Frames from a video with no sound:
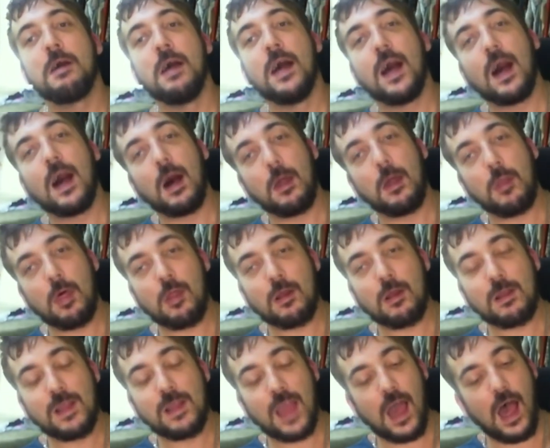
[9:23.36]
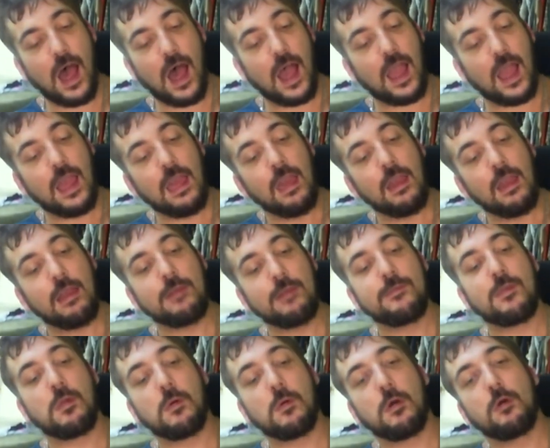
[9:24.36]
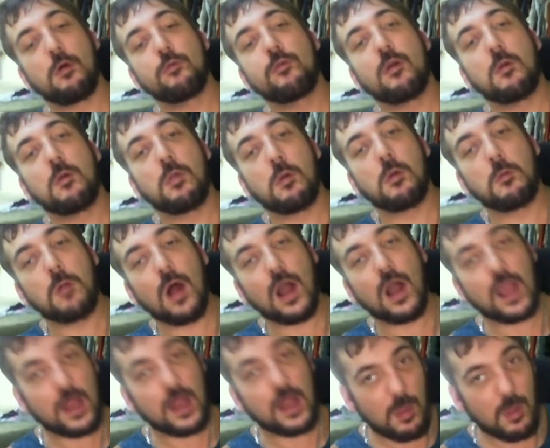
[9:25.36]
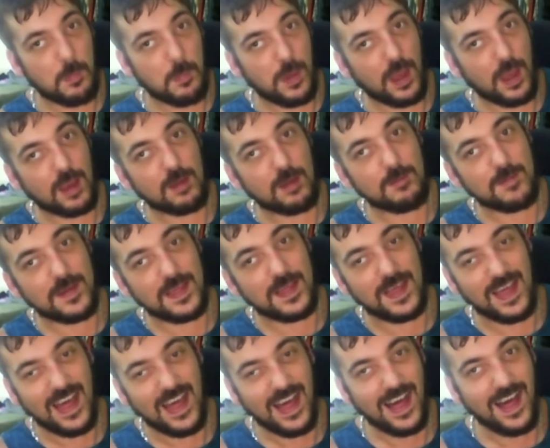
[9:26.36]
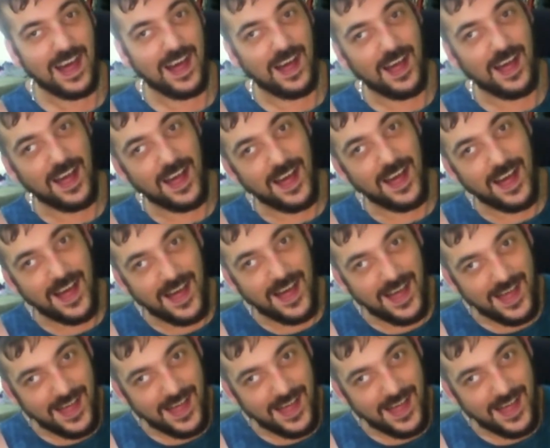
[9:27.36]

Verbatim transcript: another guy, he's in the wheelchair with a rocket on the back of it. Okay,